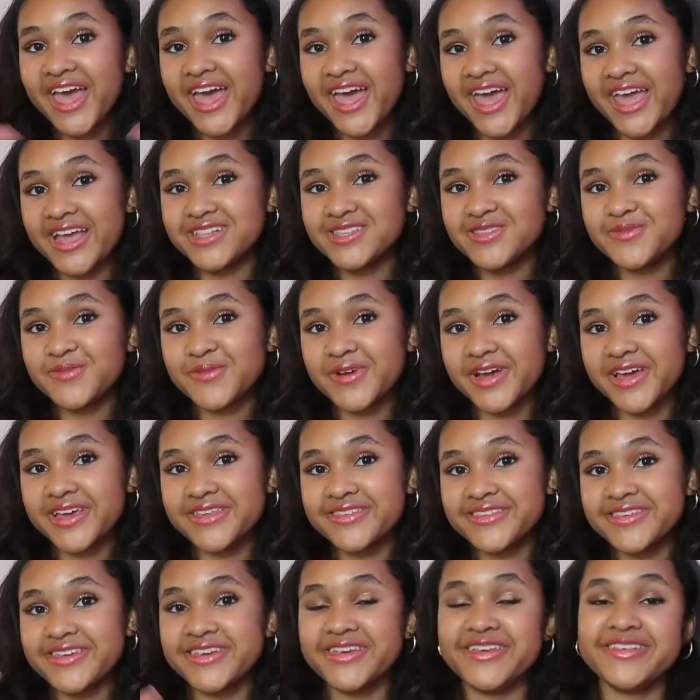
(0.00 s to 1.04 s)
Hey
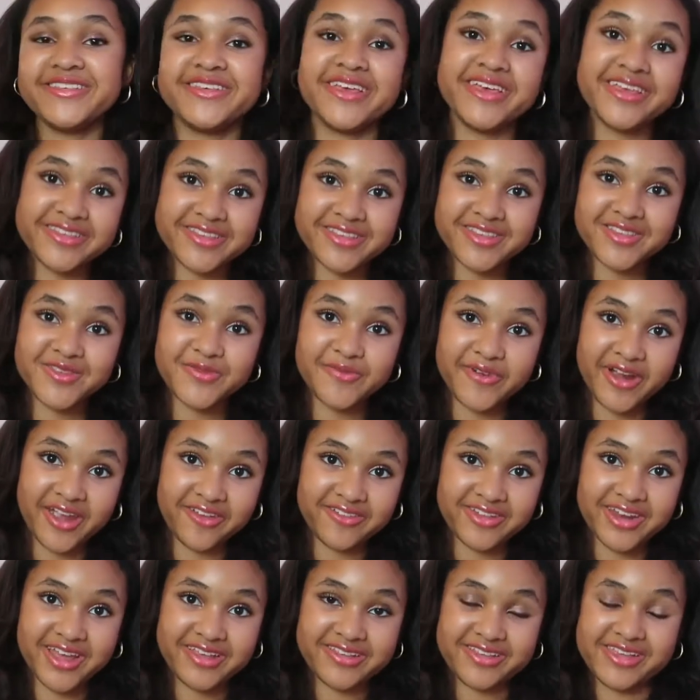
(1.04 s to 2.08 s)
Inspirators, it's Inspiring
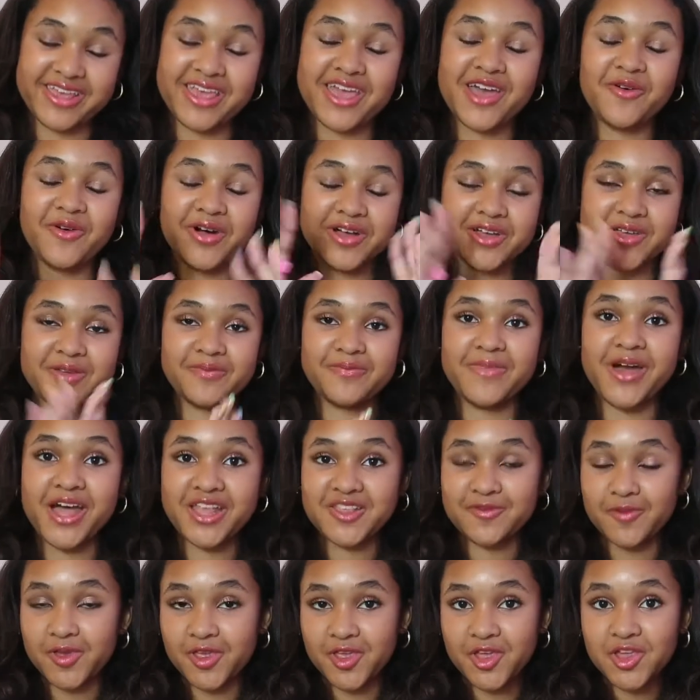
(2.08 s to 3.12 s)
Vanessa here. Welcome
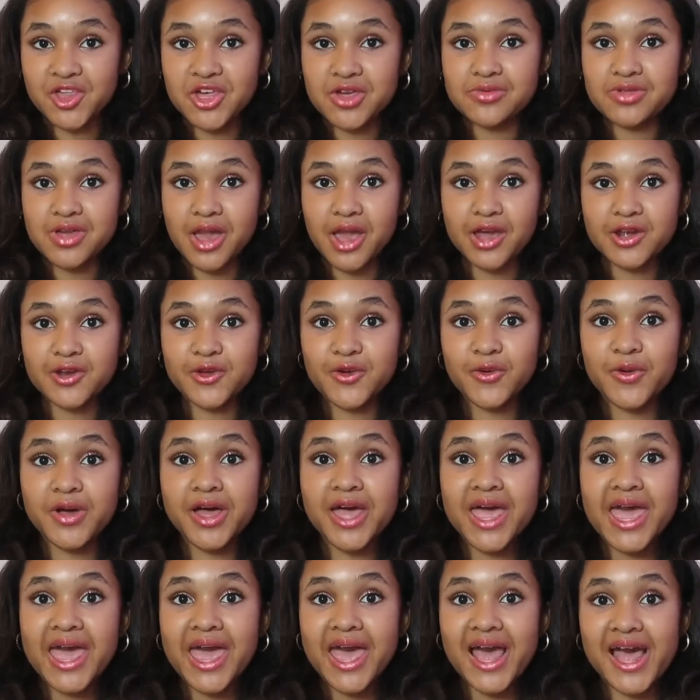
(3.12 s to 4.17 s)
back to my YouTube channel.
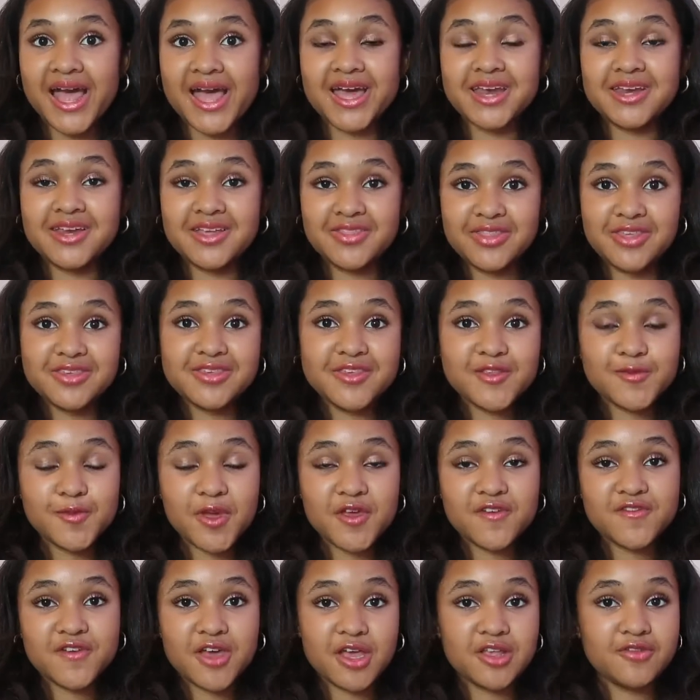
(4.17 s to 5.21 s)
And this is
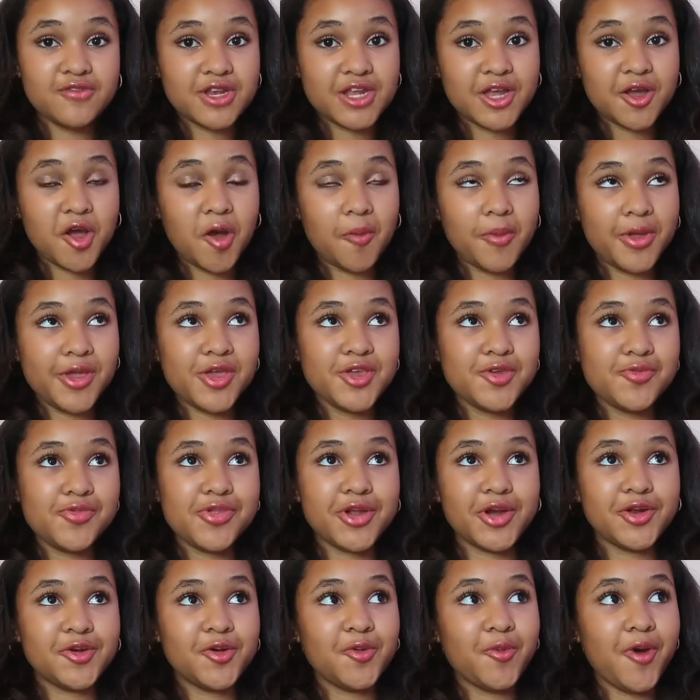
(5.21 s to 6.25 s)
my first video on my YouTube
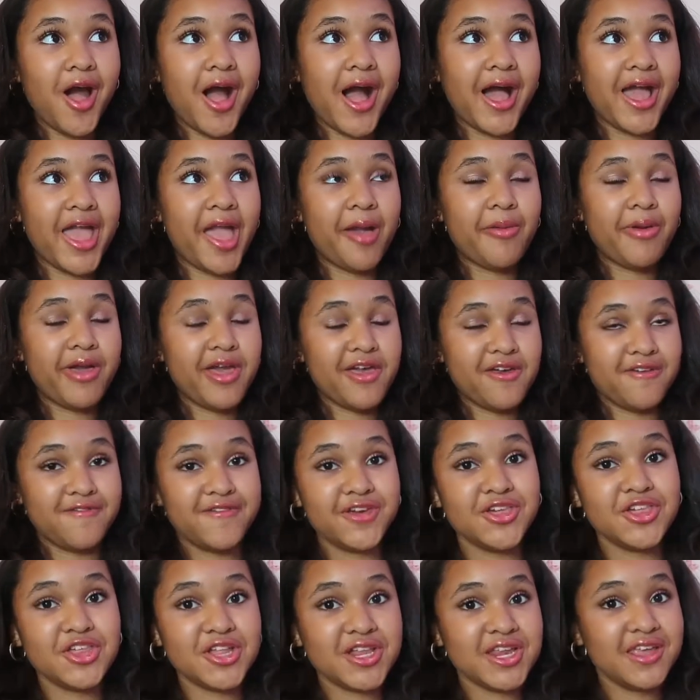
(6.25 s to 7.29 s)
channel where I am
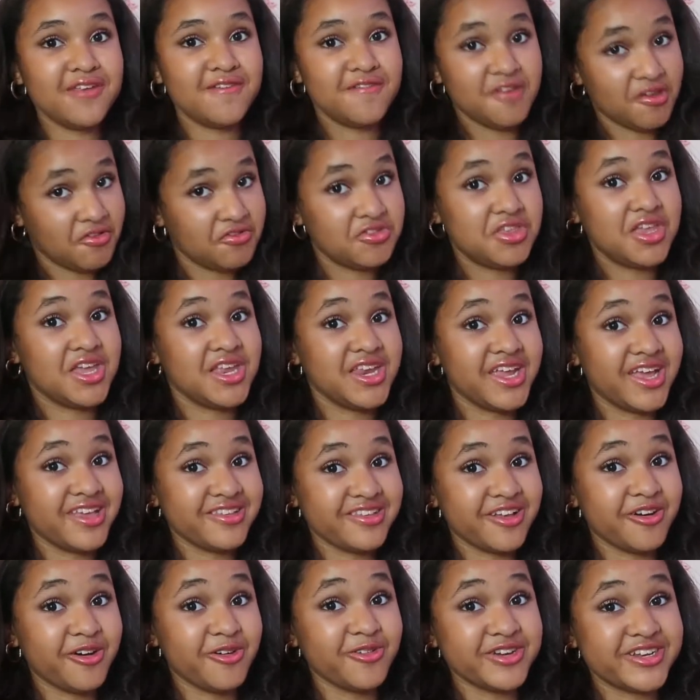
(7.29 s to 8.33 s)
officially 15 years
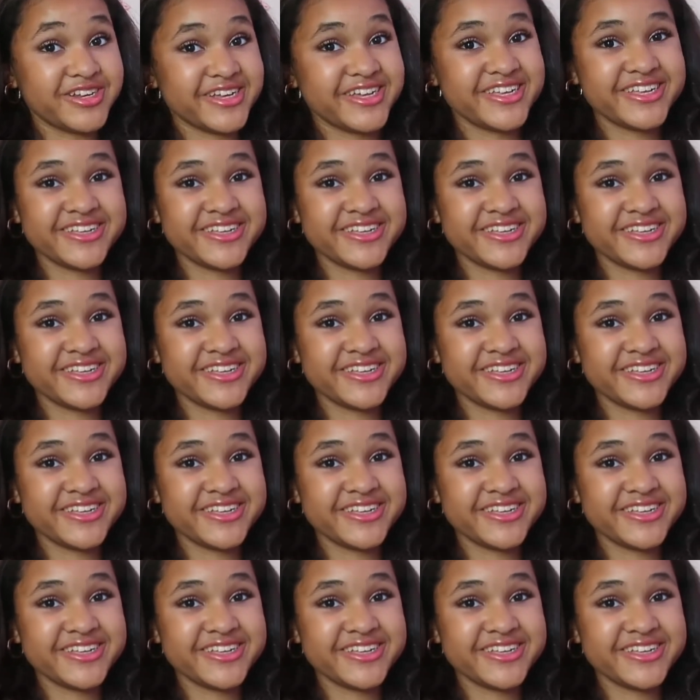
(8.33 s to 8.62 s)
old.